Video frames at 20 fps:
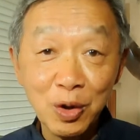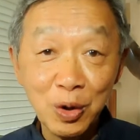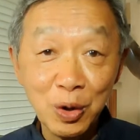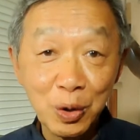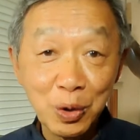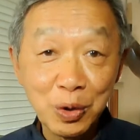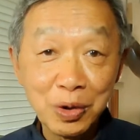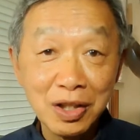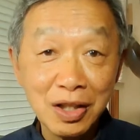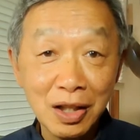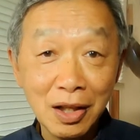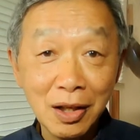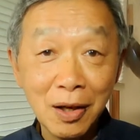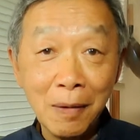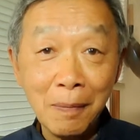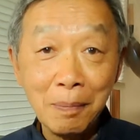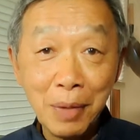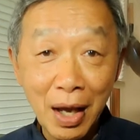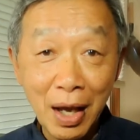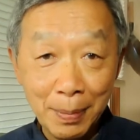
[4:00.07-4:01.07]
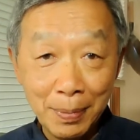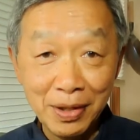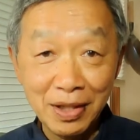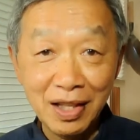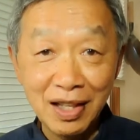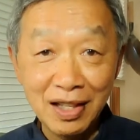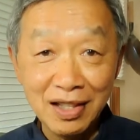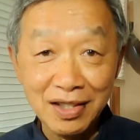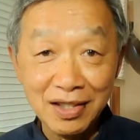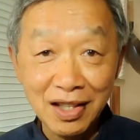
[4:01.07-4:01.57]
use the paper
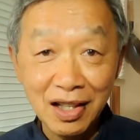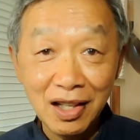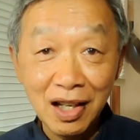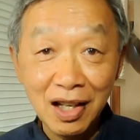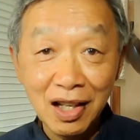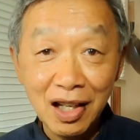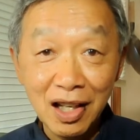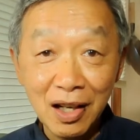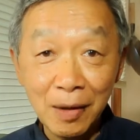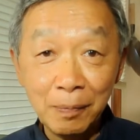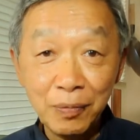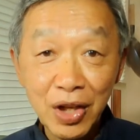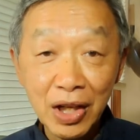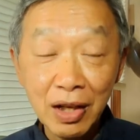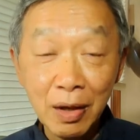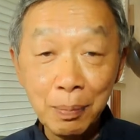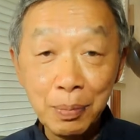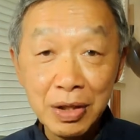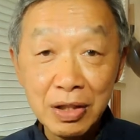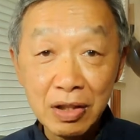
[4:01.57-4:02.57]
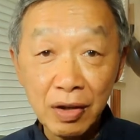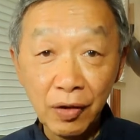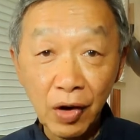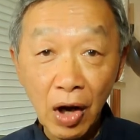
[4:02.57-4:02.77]
test. Take a piece of